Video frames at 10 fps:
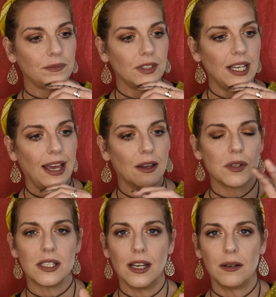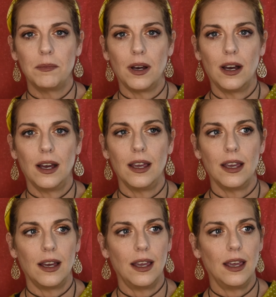tag was done
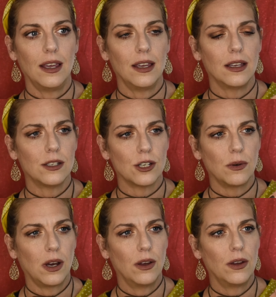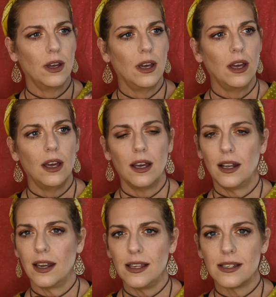by a duo,
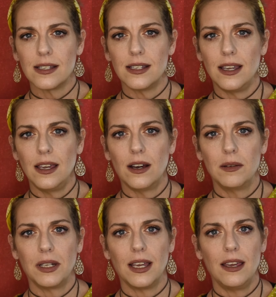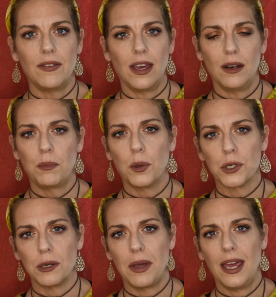Elise C, I believe, and
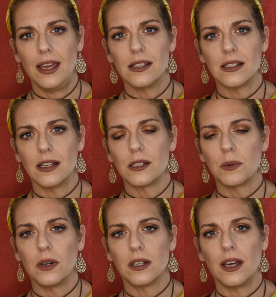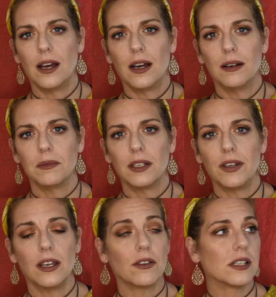Portia Pans. That's what
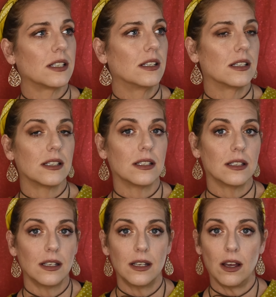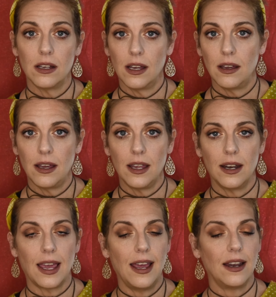Living in Chrysalis
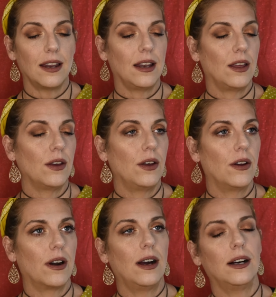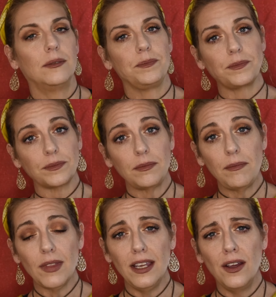indicated in her
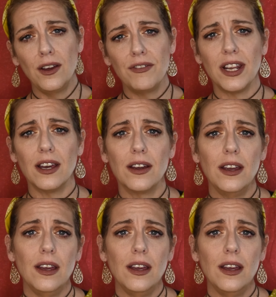video.